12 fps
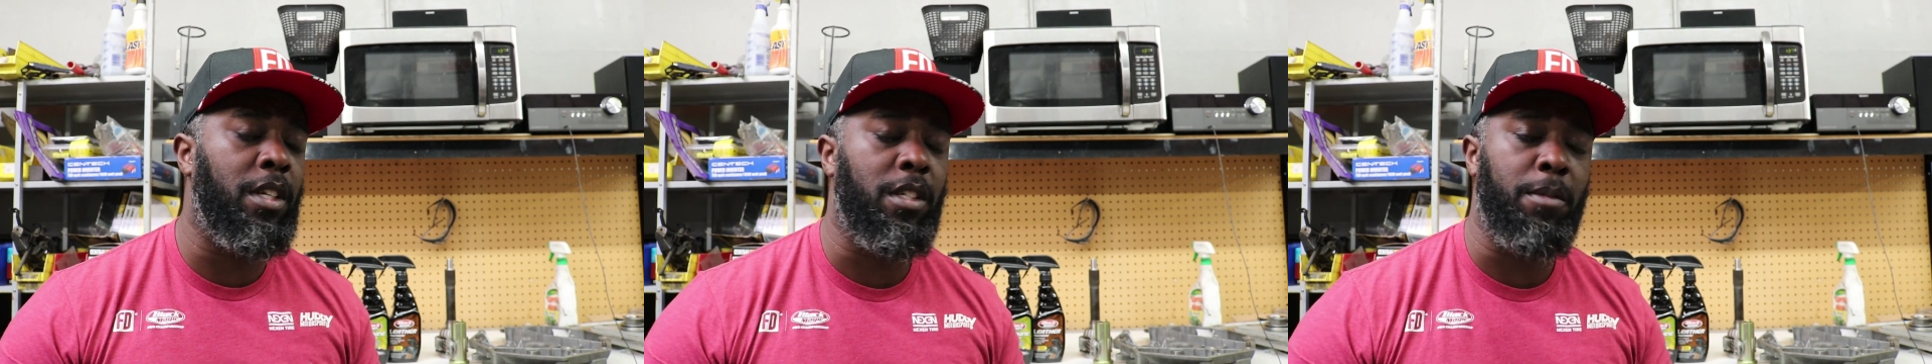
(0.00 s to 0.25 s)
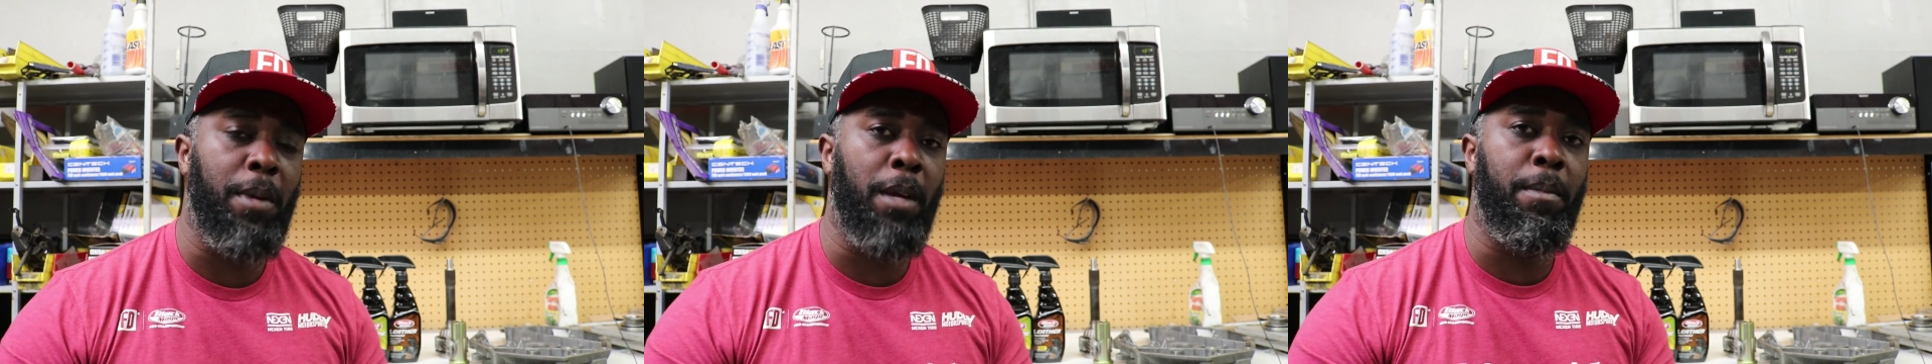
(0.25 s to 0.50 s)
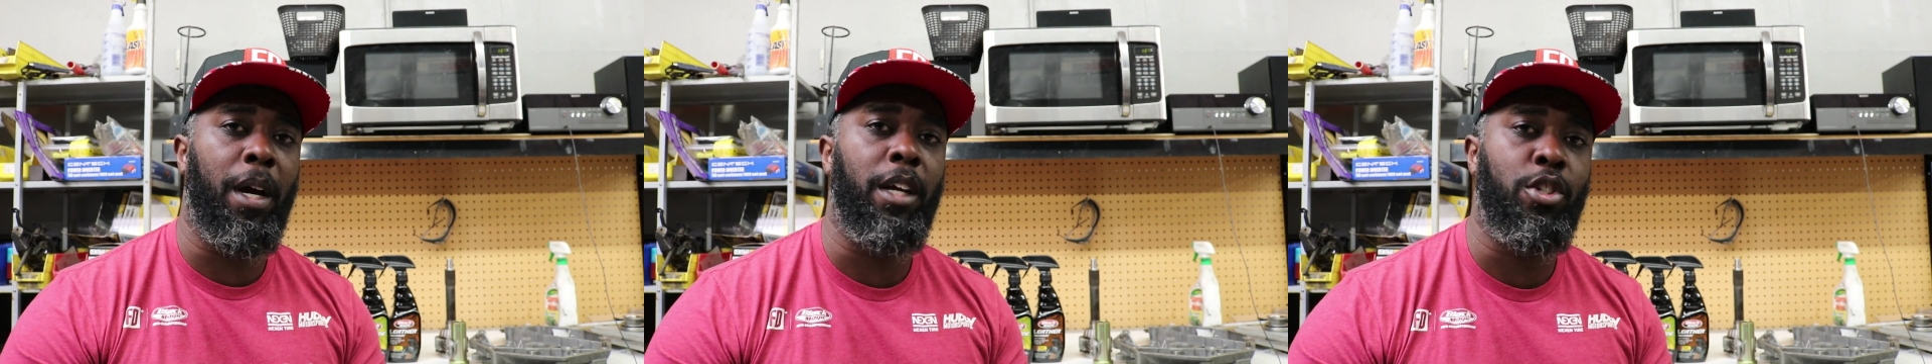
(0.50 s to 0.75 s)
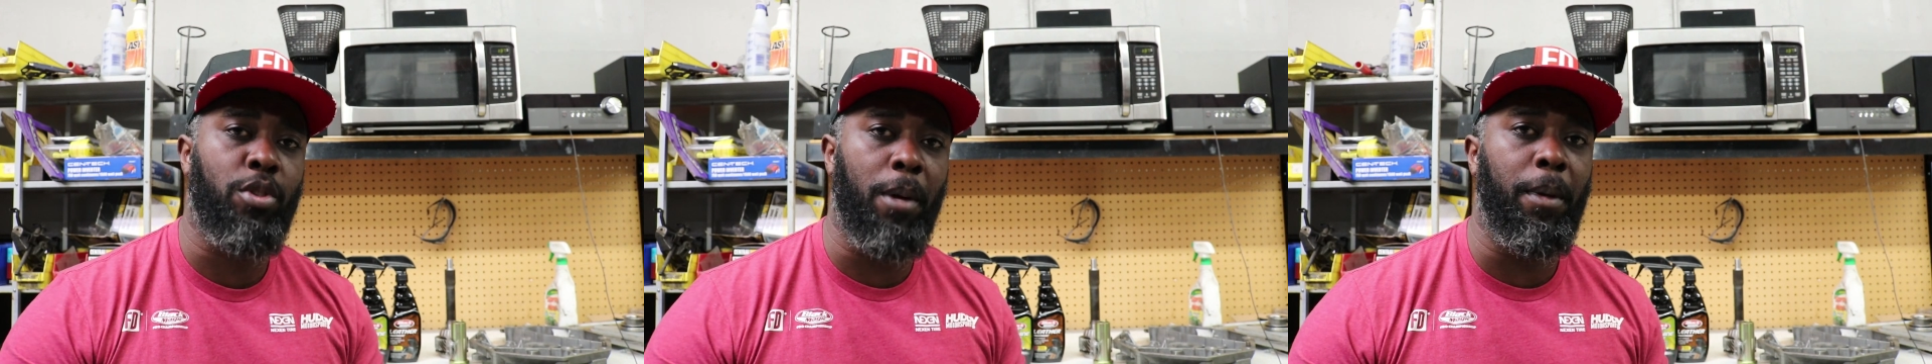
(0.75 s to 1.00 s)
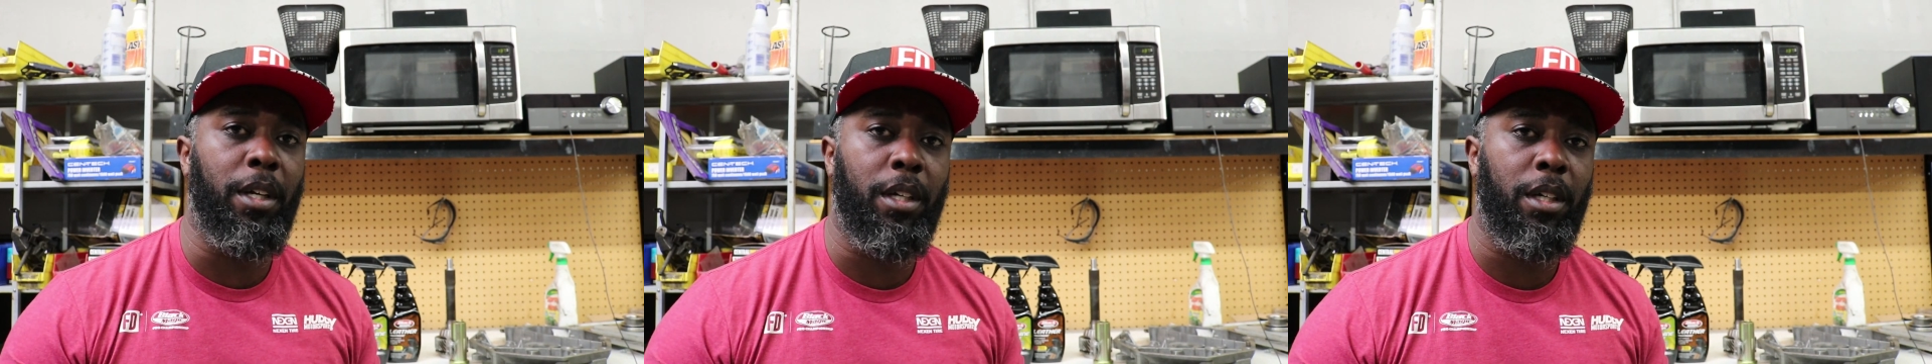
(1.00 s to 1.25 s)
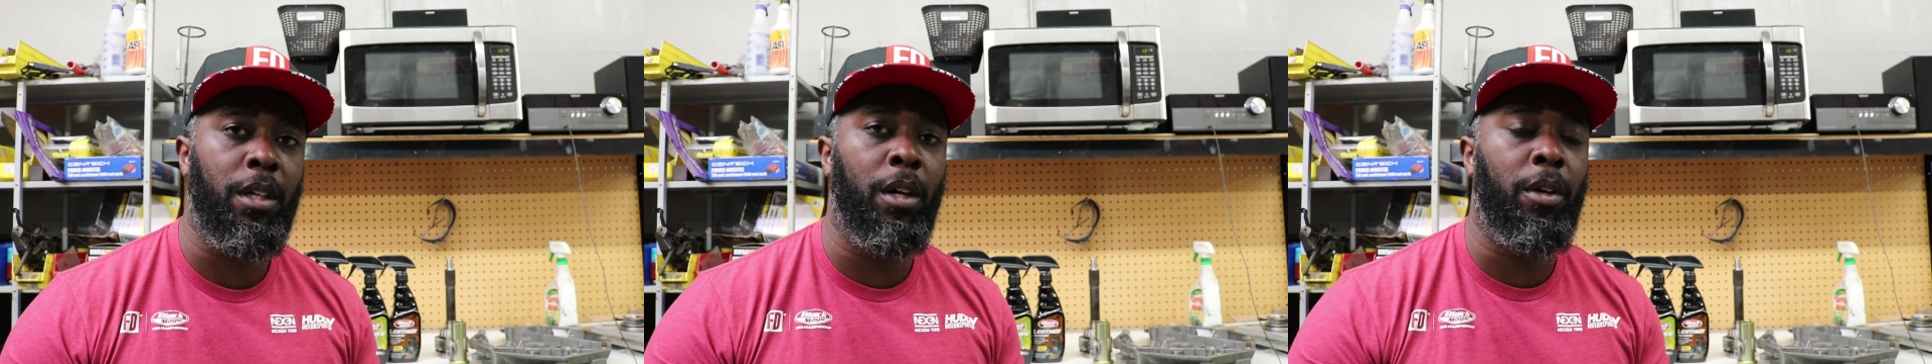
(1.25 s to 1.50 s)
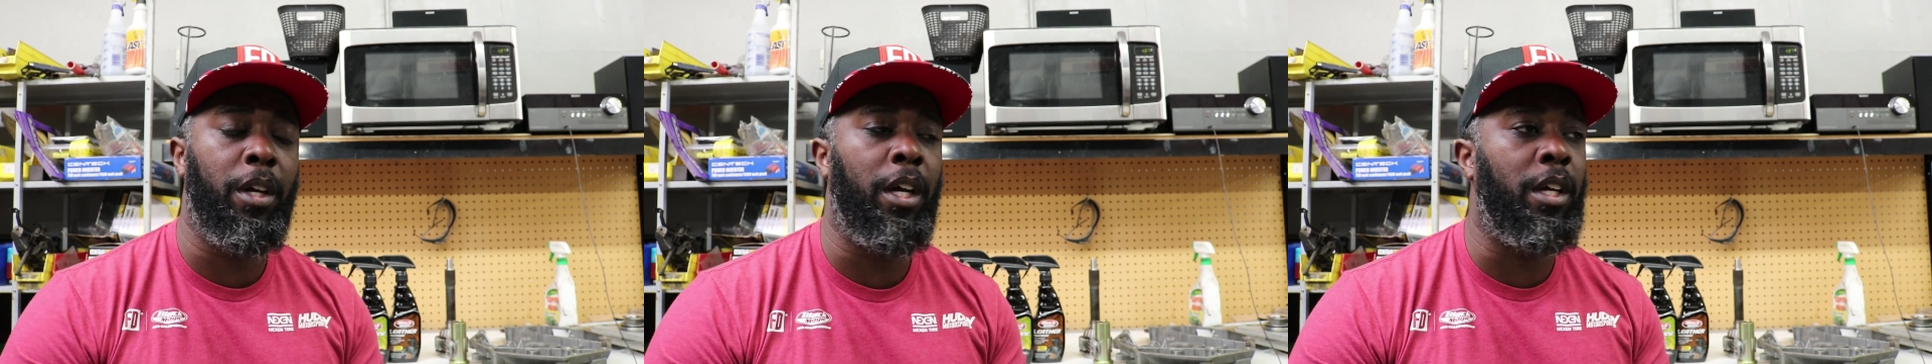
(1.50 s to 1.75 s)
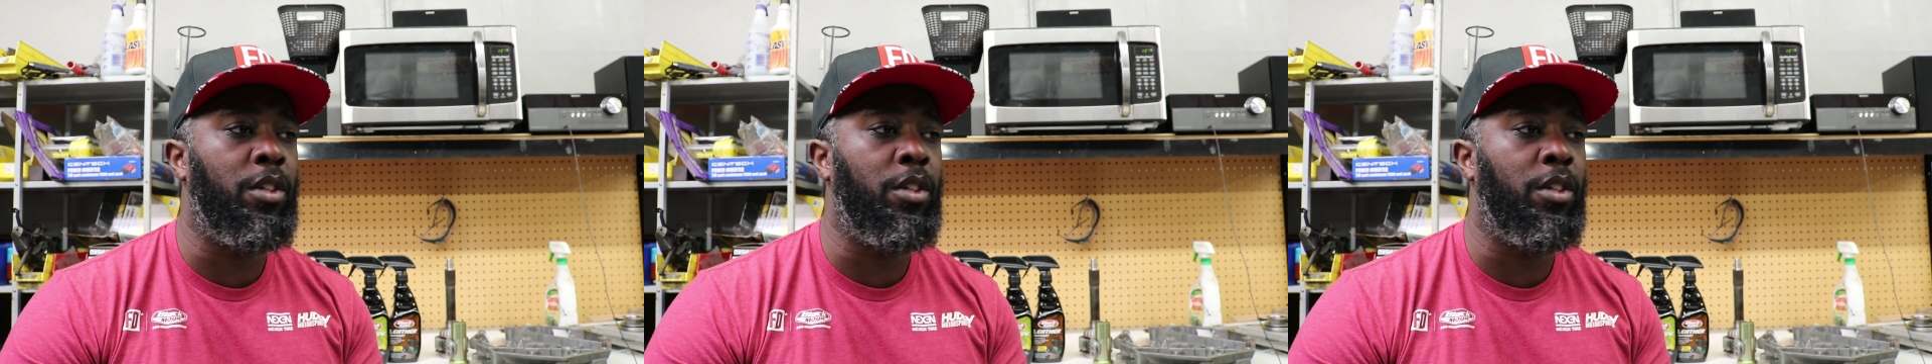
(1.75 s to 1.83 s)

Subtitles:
is made by Tremec, okay?